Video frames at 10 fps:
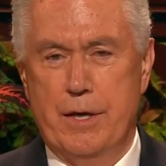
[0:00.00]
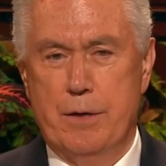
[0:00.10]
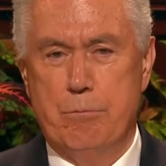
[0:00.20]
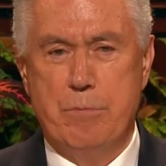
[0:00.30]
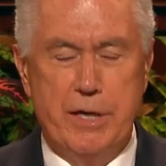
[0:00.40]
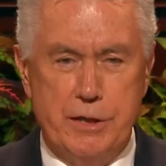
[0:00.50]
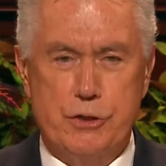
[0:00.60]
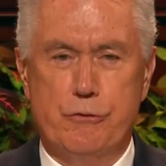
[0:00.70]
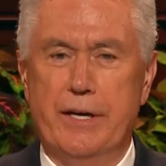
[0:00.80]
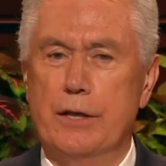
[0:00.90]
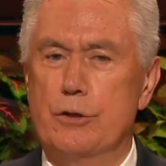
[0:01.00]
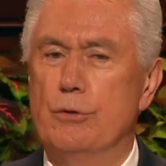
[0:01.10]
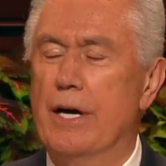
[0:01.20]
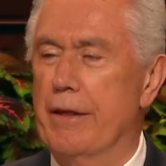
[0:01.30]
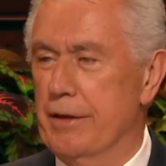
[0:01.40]
ministering
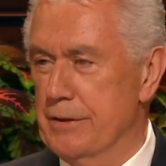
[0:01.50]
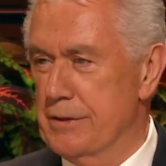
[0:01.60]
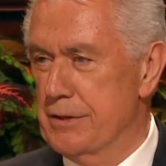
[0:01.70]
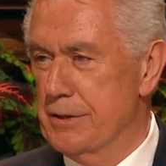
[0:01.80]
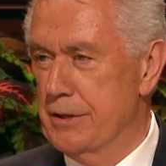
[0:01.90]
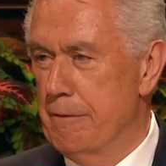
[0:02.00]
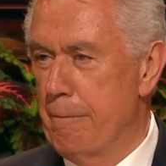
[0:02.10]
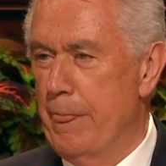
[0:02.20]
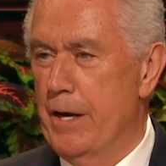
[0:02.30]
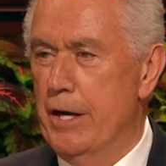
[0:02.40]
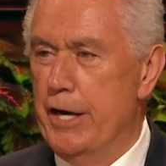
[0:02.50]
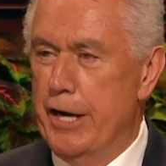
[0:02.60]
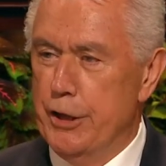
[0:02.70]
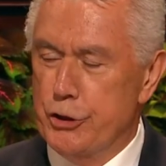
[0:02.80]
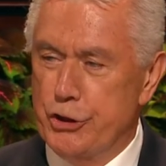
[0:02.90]
to others,
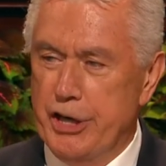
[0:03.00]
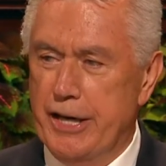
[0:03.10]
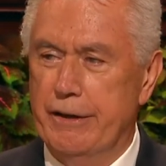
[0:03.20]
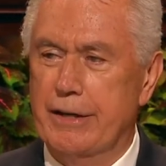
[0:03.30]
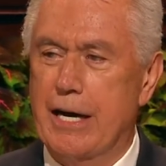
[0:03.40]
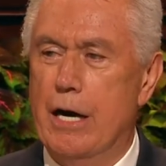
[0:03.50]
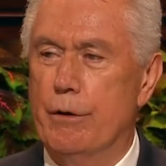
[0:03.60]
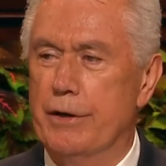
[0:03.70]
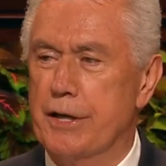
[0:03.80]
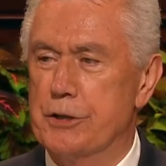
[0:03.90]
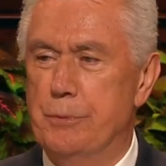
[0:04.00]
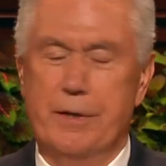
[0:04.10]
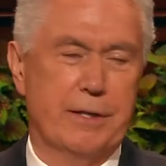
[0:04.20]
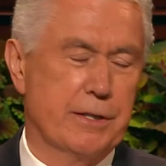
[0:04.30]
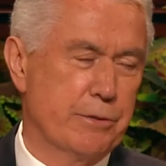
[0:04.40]
and sharing our
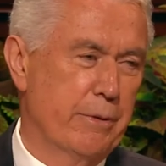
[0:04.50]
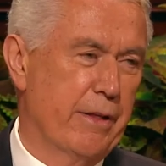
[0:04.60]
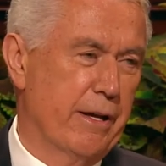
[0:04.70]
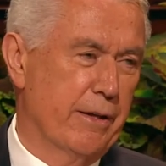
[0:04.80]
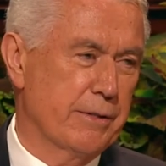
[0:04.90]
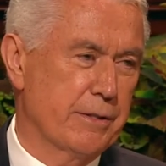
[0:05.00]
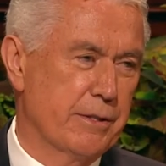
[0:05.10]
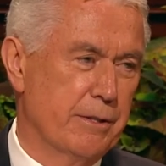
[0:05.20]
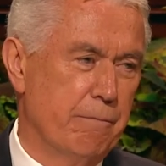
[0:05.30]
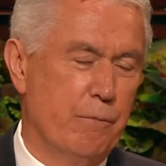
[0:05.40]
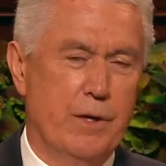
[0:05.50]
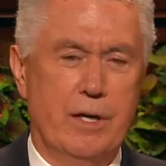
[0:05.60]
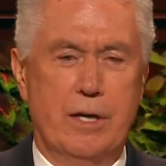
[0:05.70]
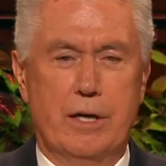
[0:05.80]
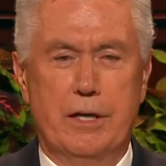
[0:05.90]
experience with others.
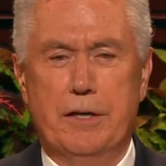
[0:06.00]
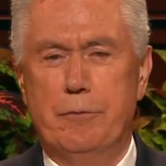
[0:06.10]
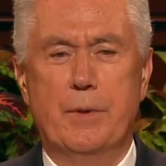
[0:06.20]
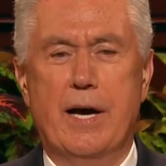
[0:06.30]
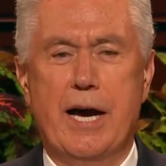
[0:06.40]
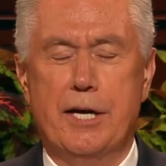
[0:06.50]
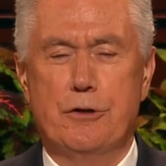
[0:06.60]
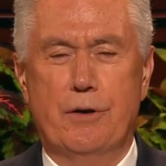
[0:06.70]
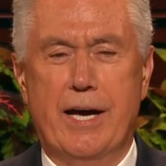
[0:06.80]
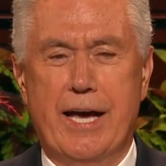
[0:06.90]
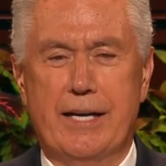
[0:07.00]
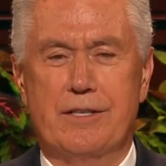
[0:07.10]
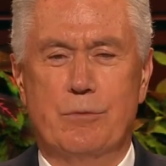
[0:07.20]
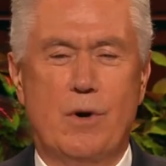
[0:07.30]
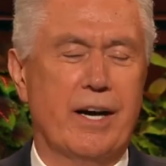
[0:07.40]
Leave behind your
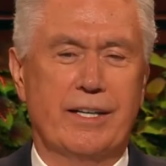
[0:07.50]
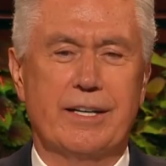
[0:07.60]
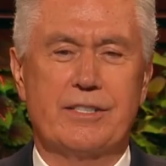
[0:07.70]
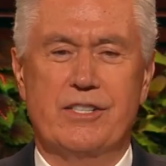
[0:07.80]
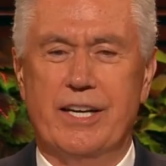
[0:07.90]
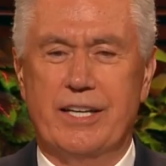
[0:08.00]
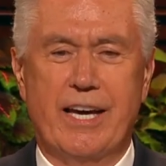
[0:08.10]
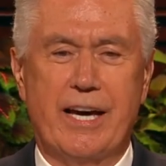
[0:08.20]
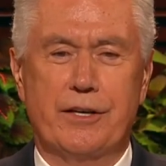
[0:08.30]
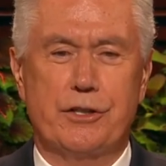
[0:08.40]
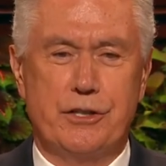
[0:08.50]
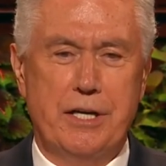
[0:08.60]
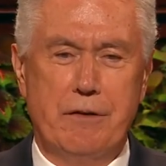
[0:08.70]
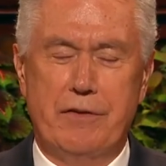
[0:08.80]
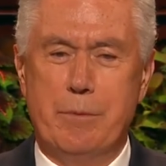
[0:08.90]
hat, walking stick,
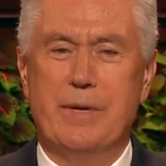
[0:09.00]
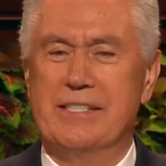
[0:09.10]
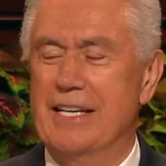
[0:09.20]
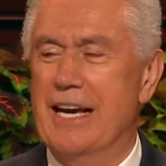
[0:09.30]
handkerchief, and messy